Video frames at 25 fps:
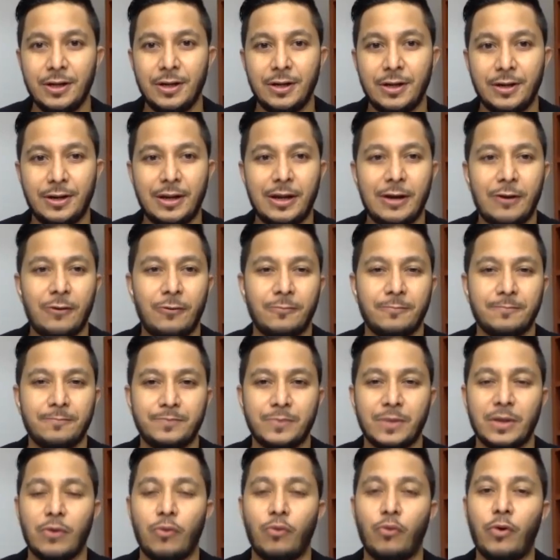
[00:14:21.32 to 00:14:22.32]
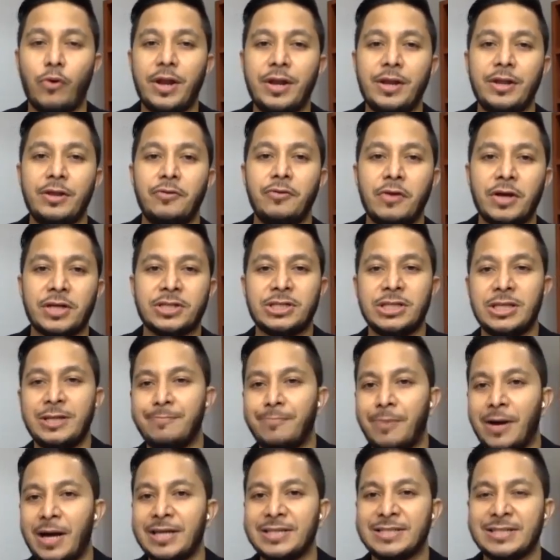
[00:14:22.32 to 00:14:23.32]
Now, when do you actually
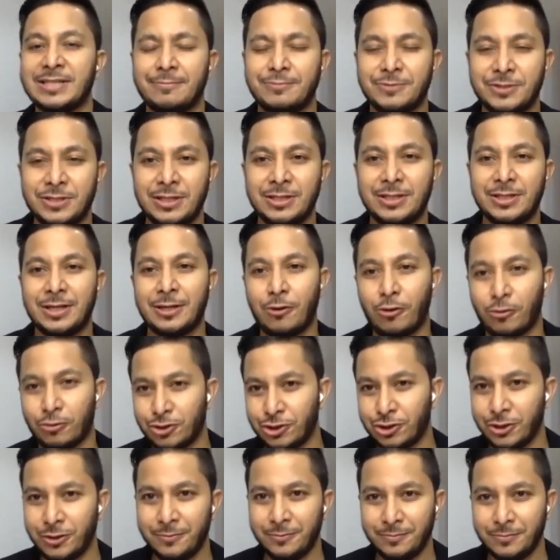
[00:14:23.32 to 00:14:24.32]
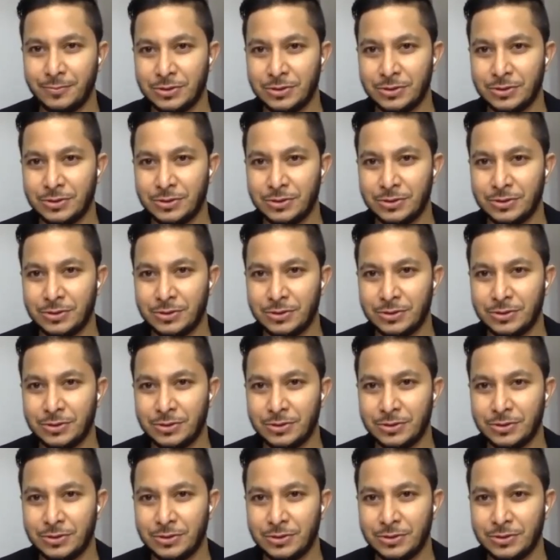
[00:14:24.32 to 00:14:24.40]
buy subsale and auction?